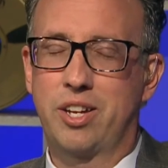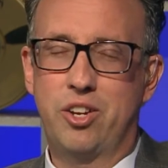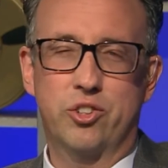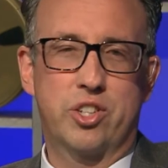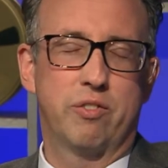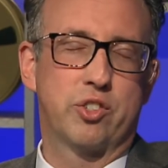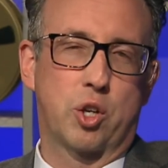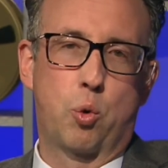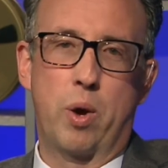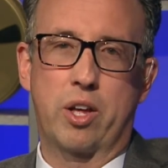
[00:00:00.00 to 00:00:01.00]
can you just give us
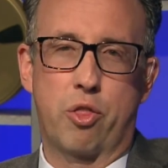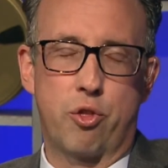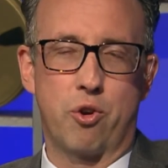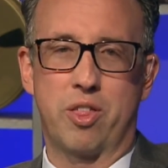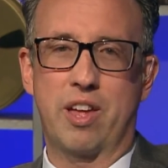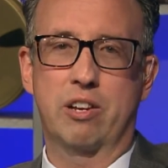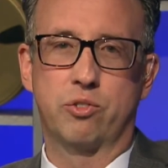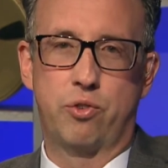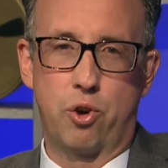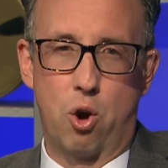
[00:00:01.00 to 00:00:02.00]
a quick
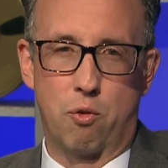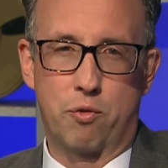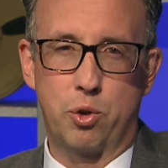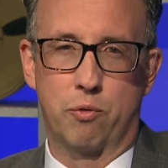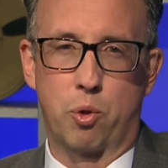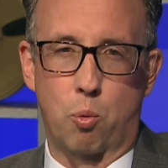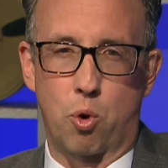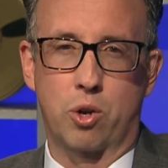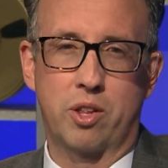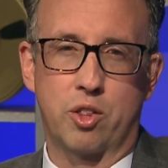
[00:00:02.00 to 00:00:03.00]
30,000 foot overview of the
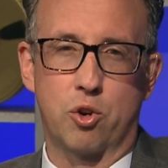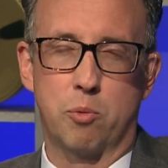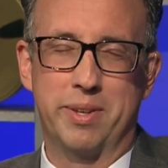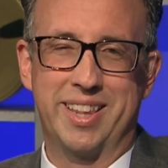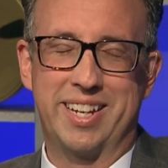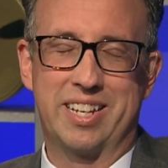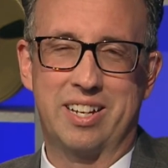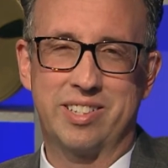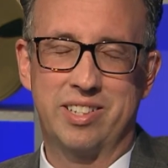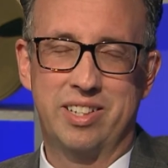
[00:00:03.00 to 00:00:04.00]
work that the Urban League
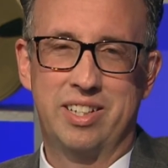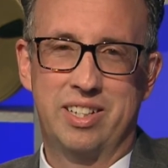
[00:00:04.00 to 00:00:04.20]
does?